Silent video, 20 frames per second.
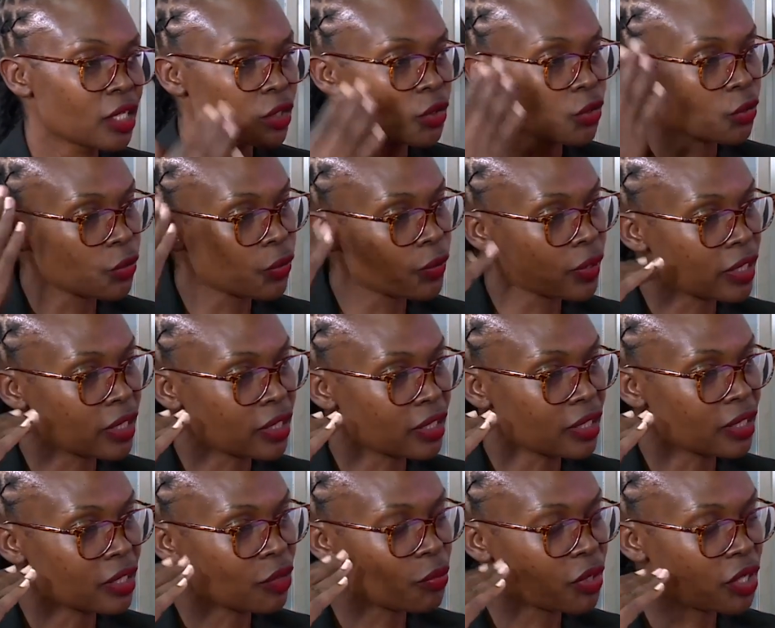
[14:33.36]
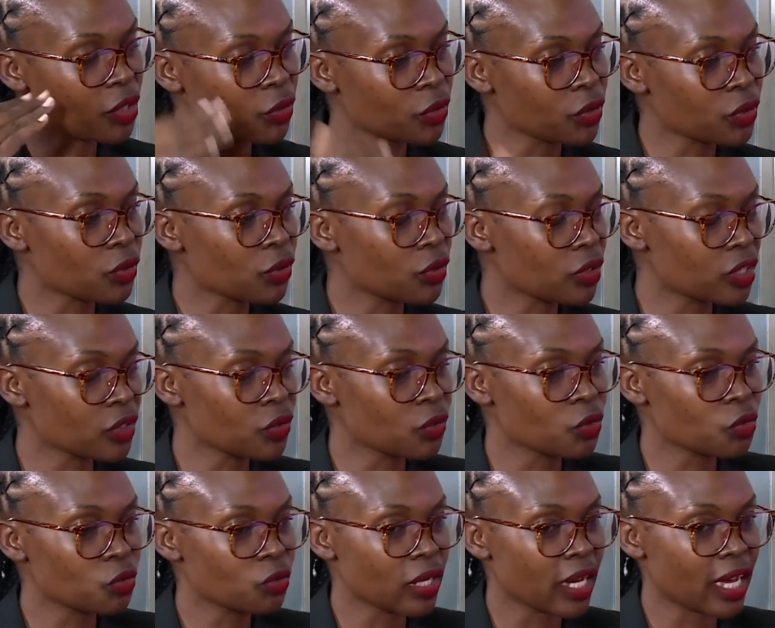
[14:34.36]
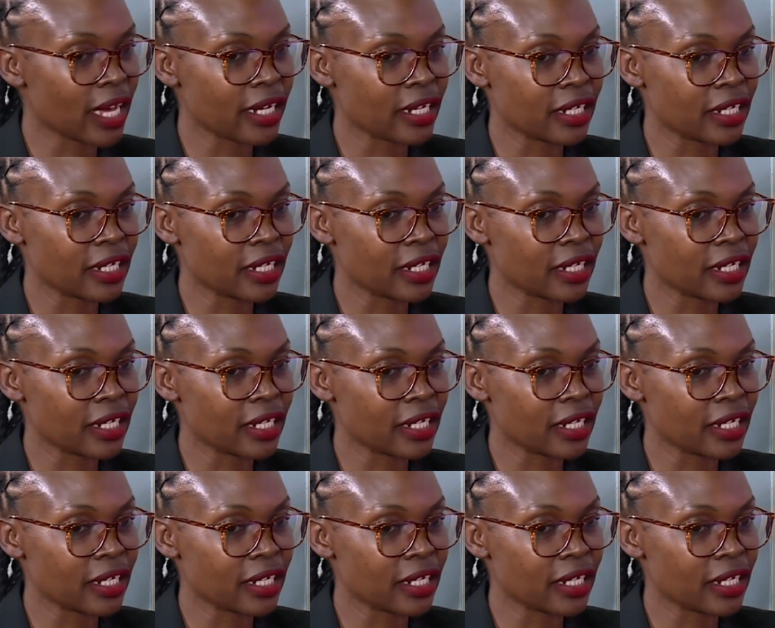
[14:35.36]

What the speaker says: So already the brain knows, oh, there's no sugar added.